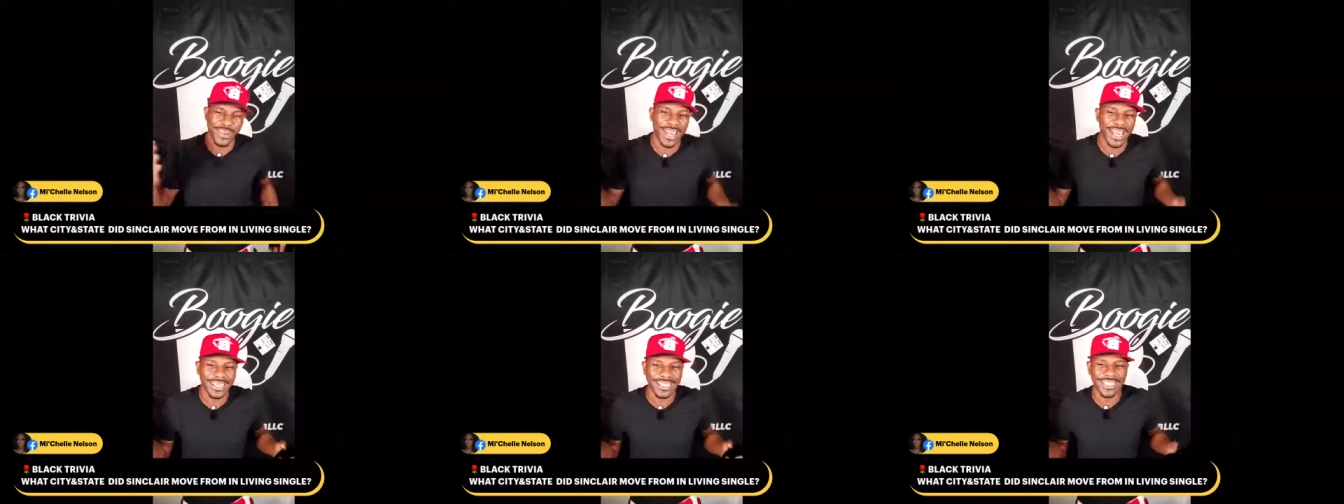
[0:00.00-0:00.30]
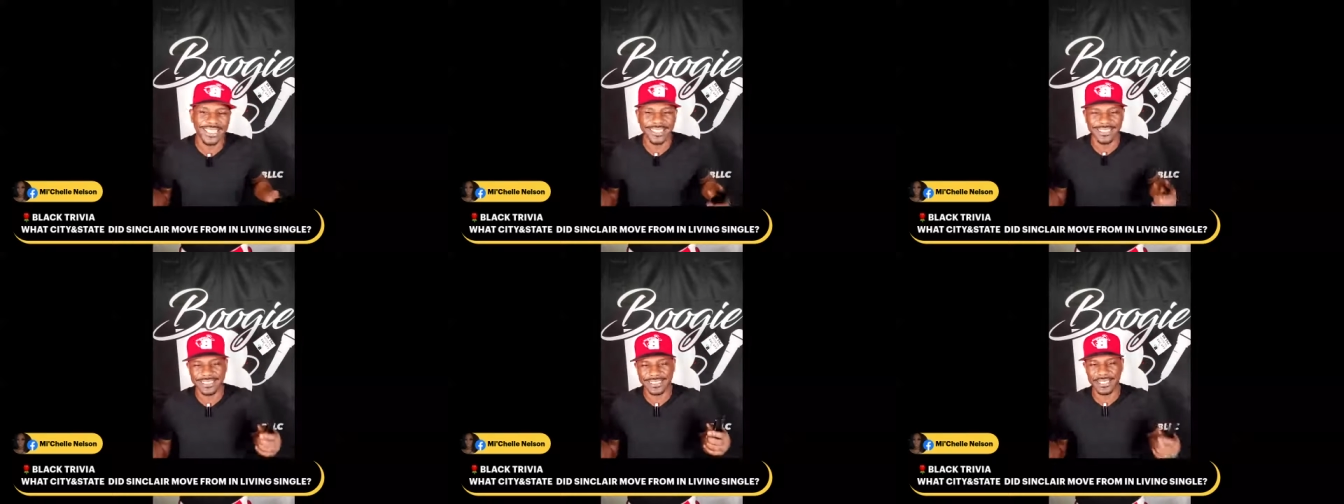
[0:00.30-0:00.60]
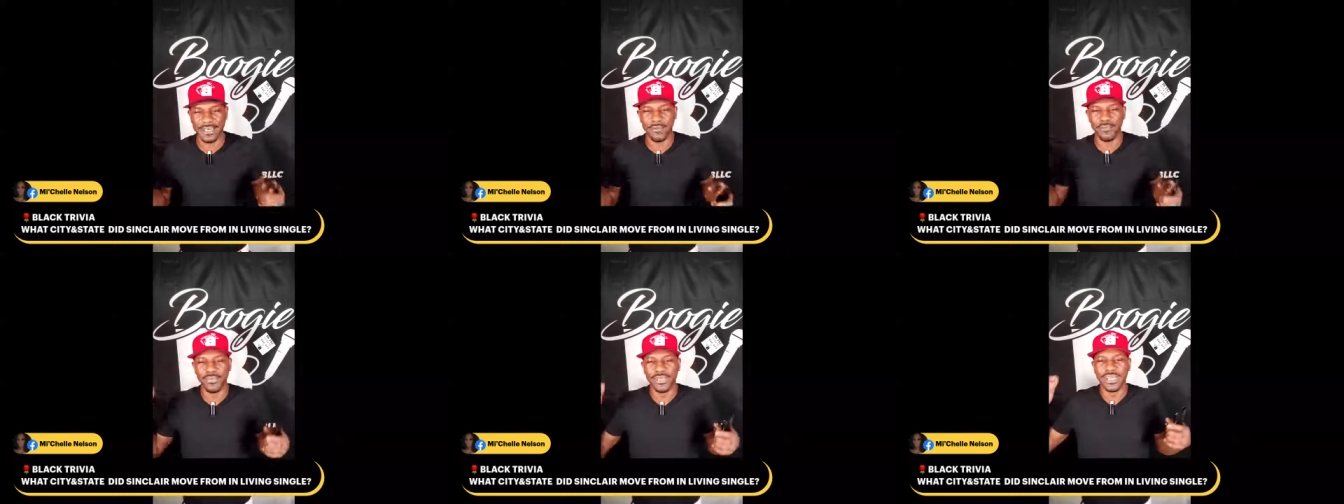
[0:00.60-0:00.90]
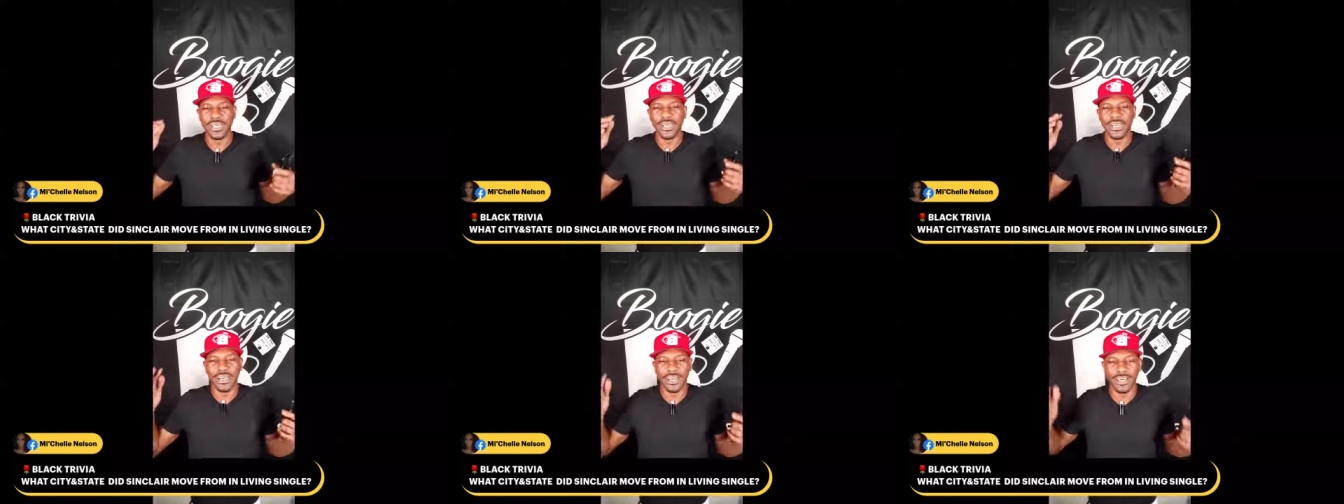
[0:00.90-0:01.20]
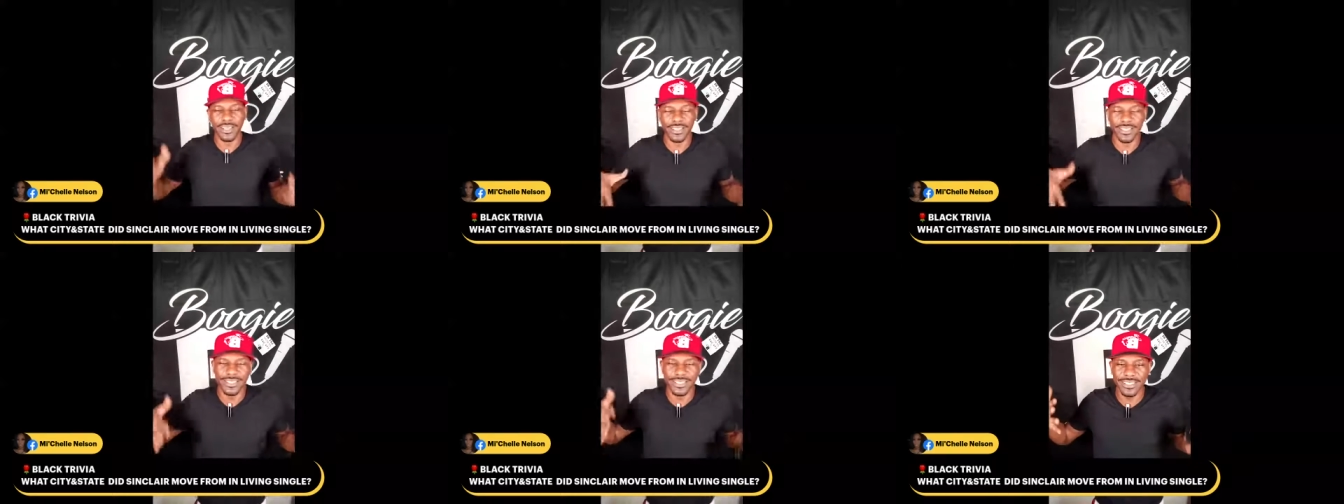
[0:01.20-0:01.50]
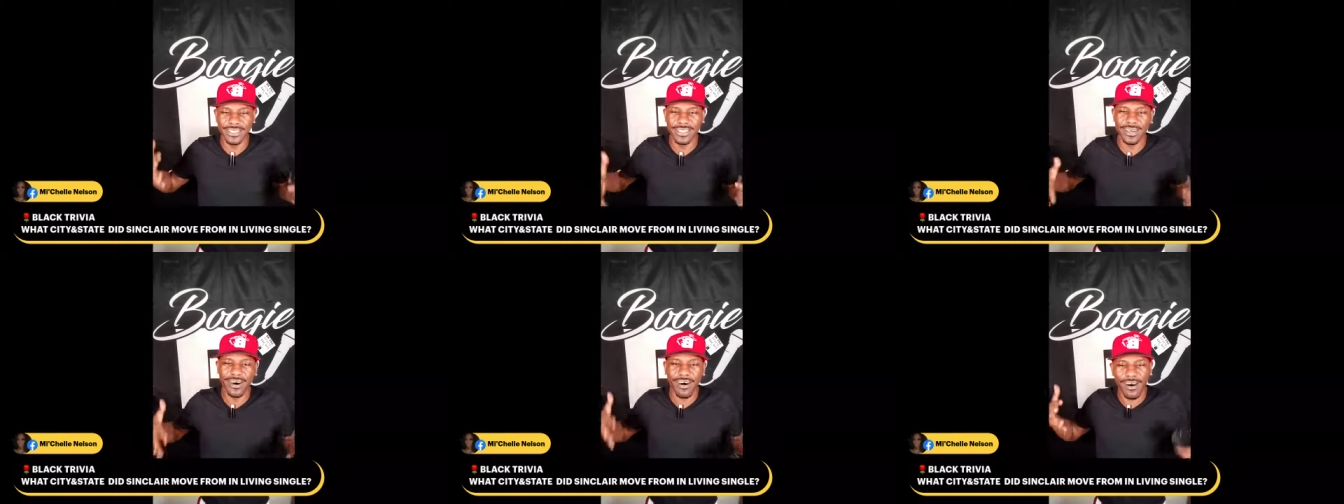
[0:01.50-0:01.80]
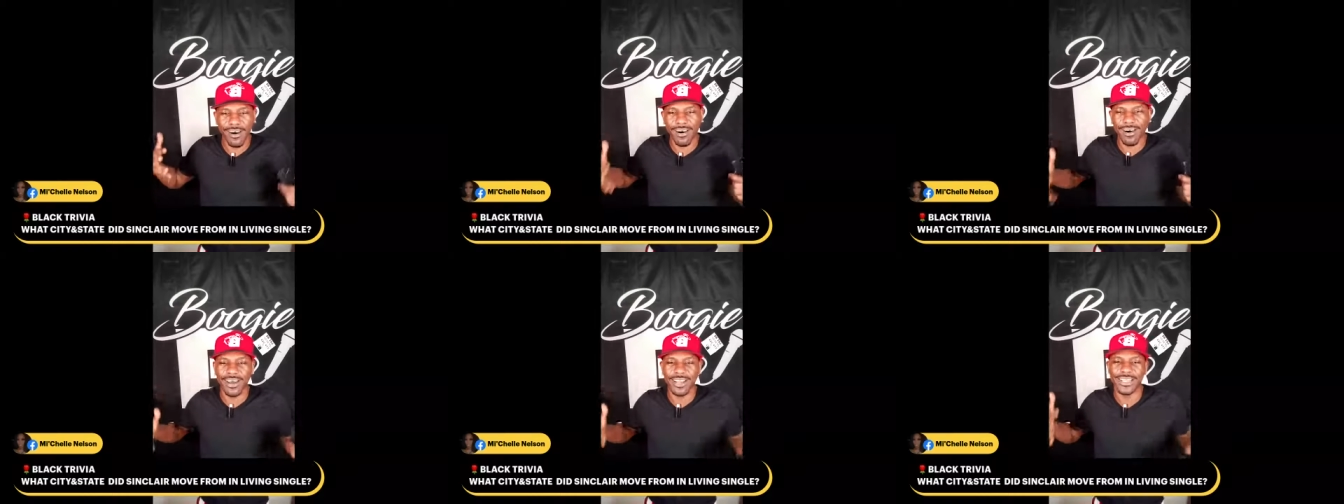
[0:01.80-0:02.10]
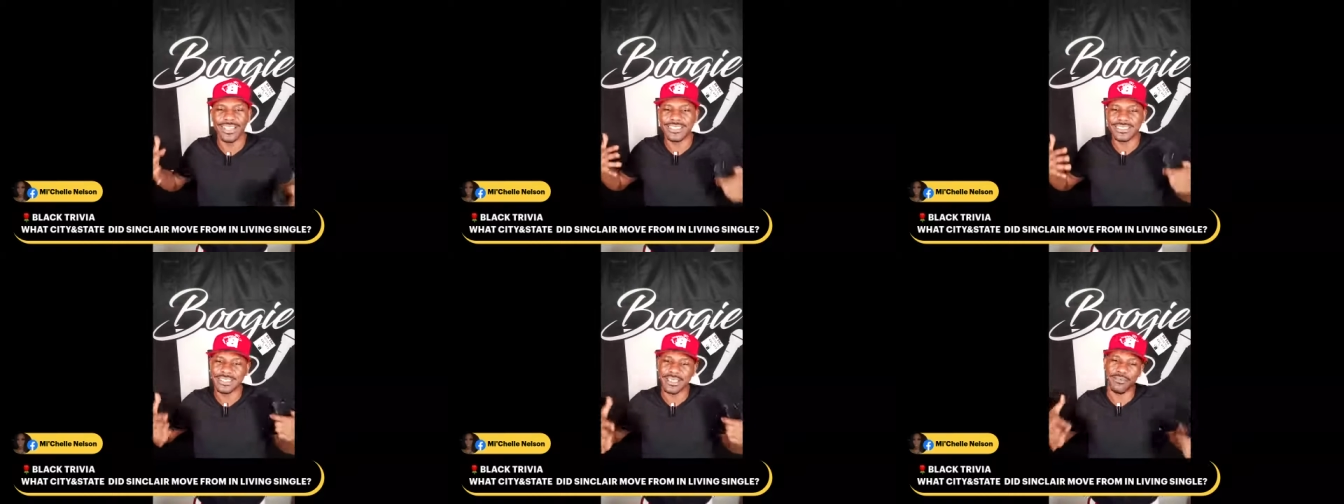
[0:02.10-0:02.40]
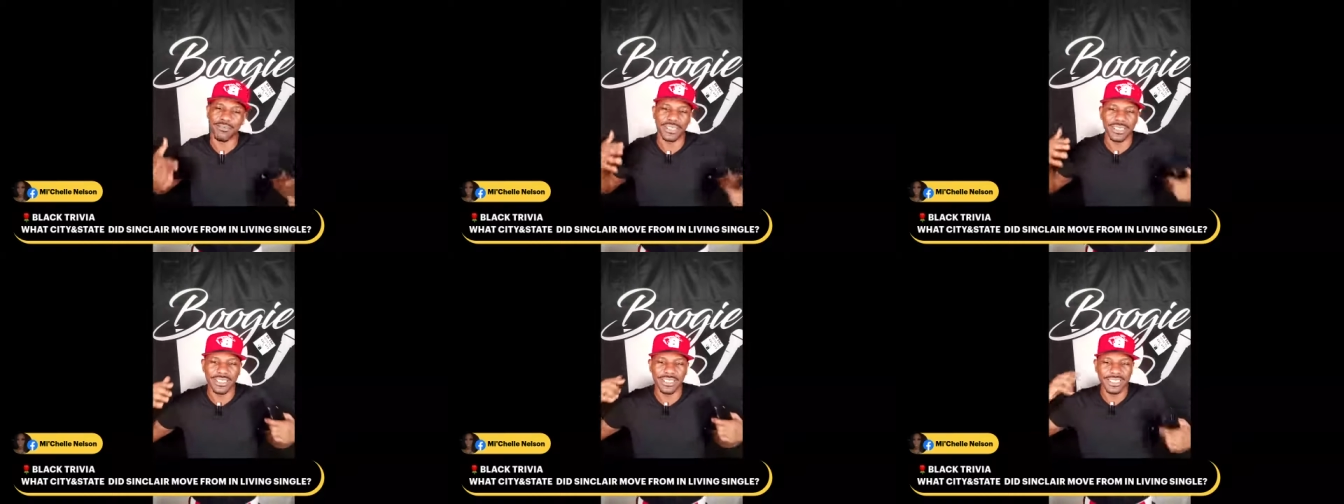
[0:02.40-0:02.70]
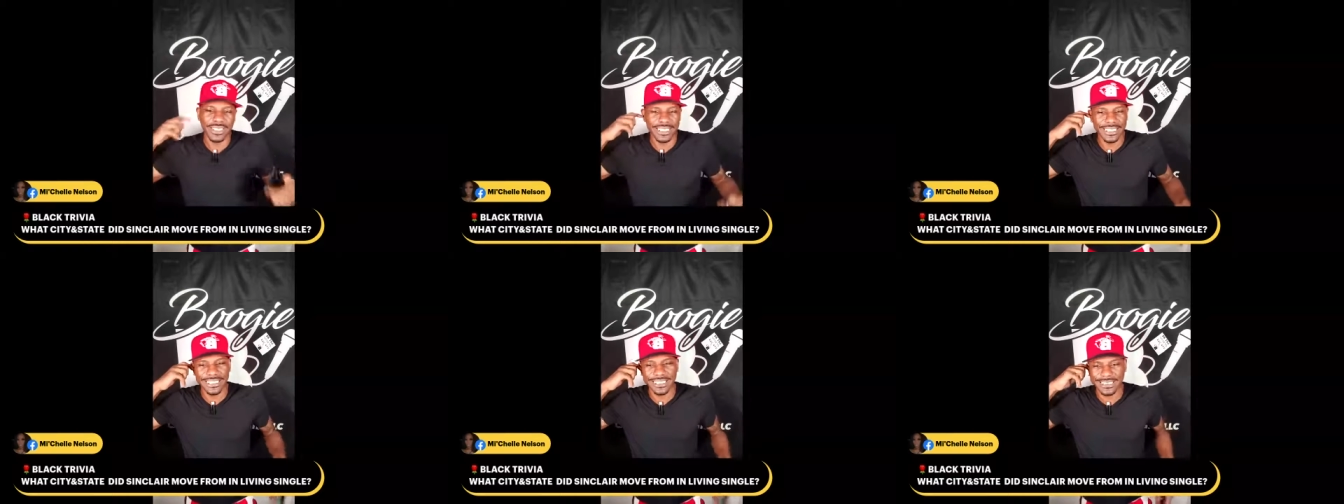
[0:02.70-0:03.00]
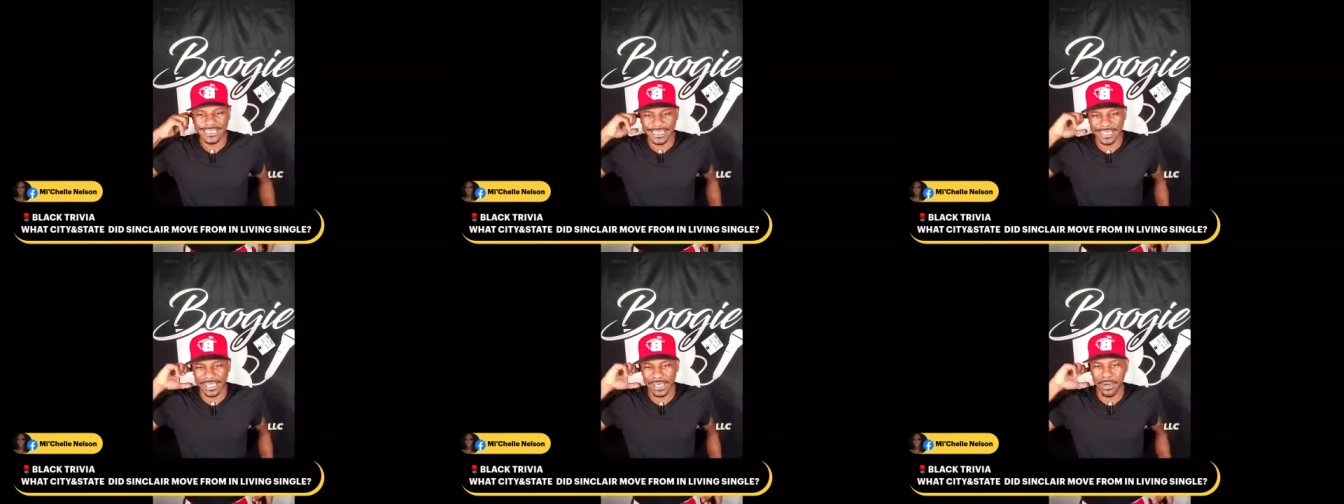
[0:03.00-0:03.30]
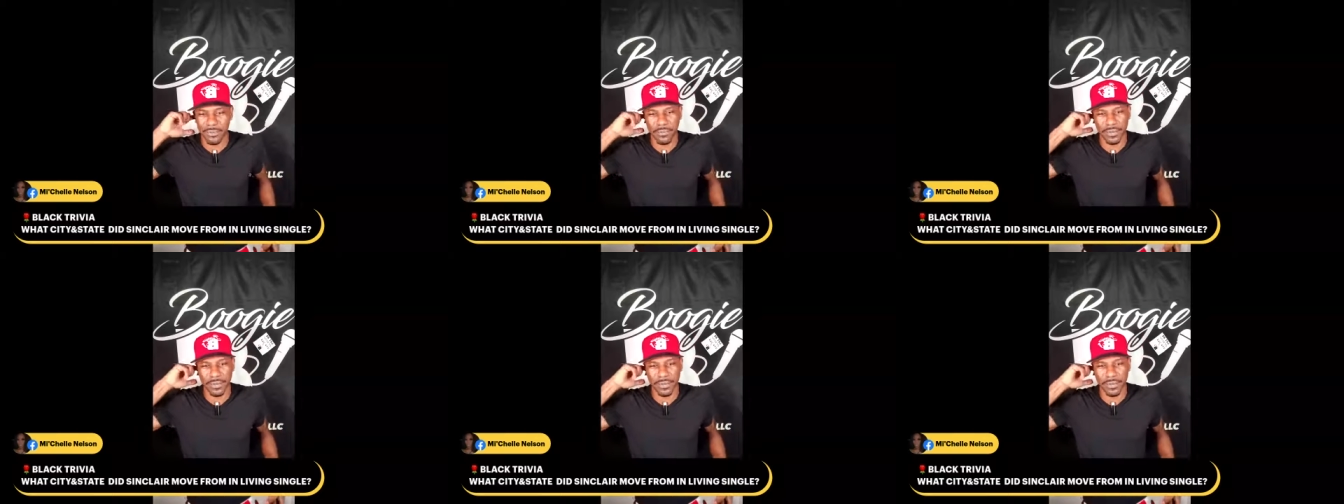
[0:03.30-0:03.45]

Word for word: trying to get some a little harder, some a little easier,